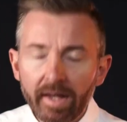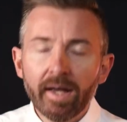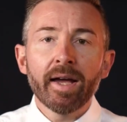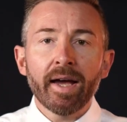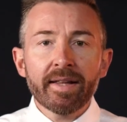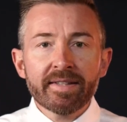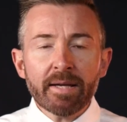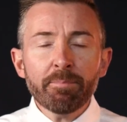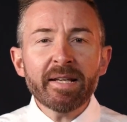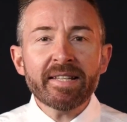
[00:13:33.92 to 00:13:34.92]
And simply
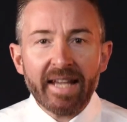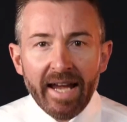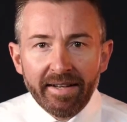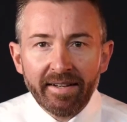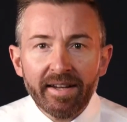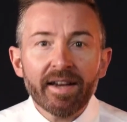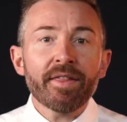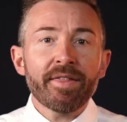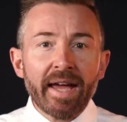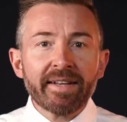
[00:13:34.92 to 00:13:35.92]
said,
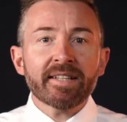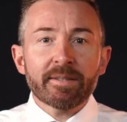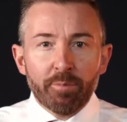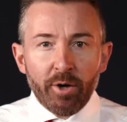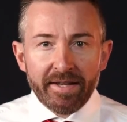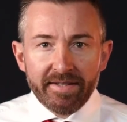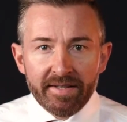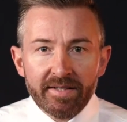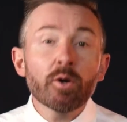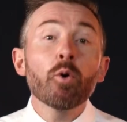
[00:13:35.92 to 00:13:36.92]
that expresses
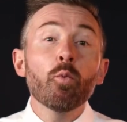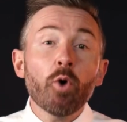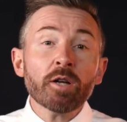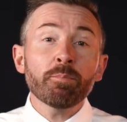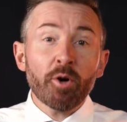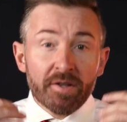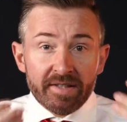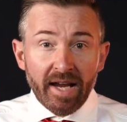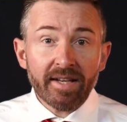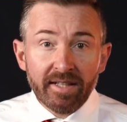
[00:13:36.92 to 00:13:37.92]
what
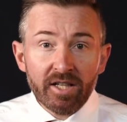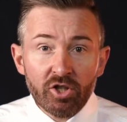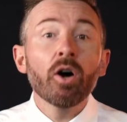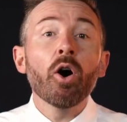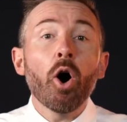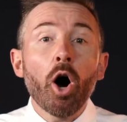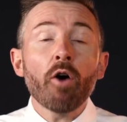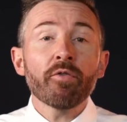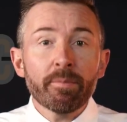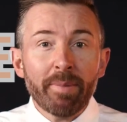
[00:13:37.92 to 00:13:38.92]
percentage of the
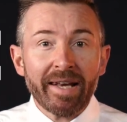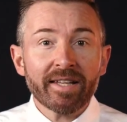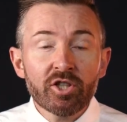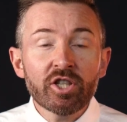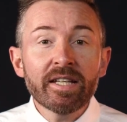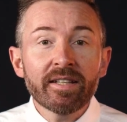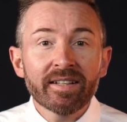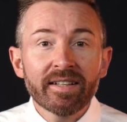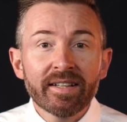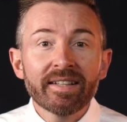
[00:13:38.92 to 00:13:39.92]
balance sheet
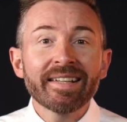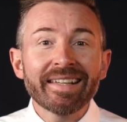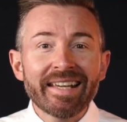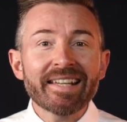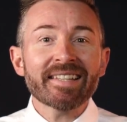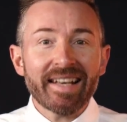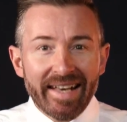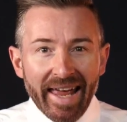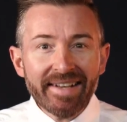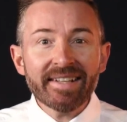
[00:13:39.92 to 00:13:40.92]
is
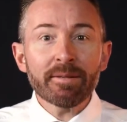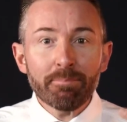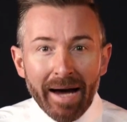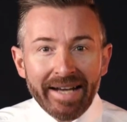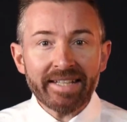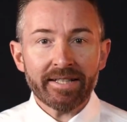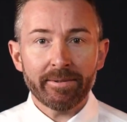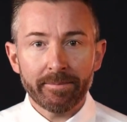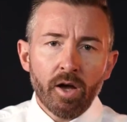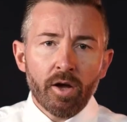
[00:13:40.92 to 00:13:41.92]
lended money.
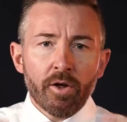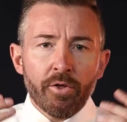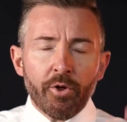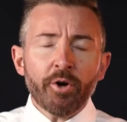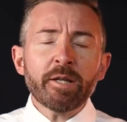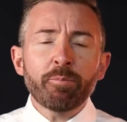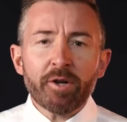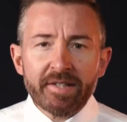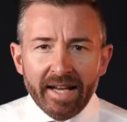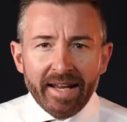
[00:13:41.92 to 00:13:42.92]

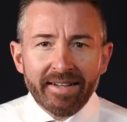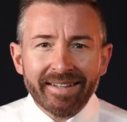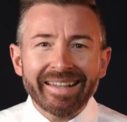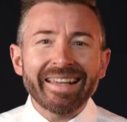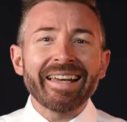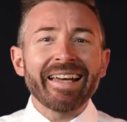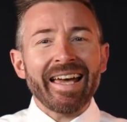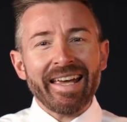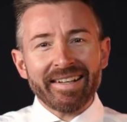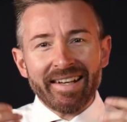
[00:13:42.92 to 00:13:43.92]
30% and
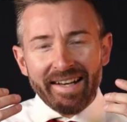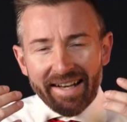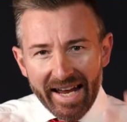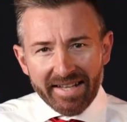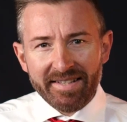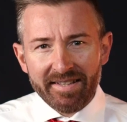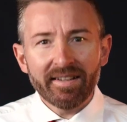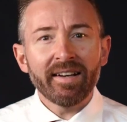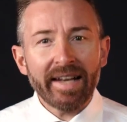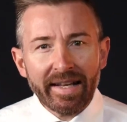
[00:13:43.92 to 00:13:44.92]
less
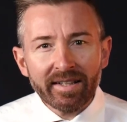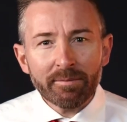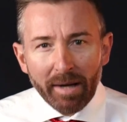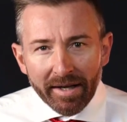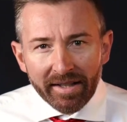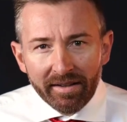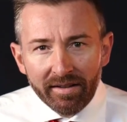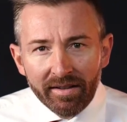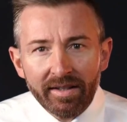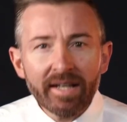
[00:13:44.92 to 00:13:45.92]
lended money
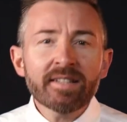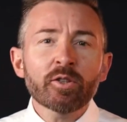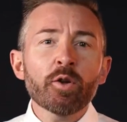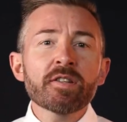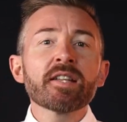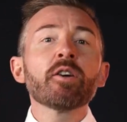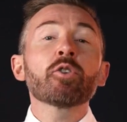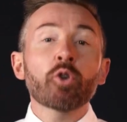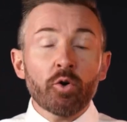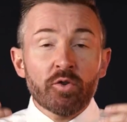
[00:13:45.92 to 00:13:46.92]
is considered
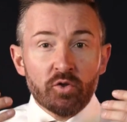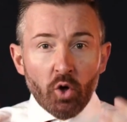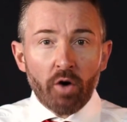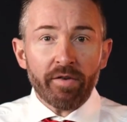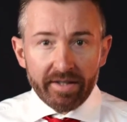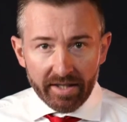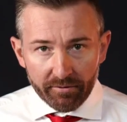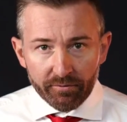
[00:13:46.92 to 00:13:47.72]
conservative.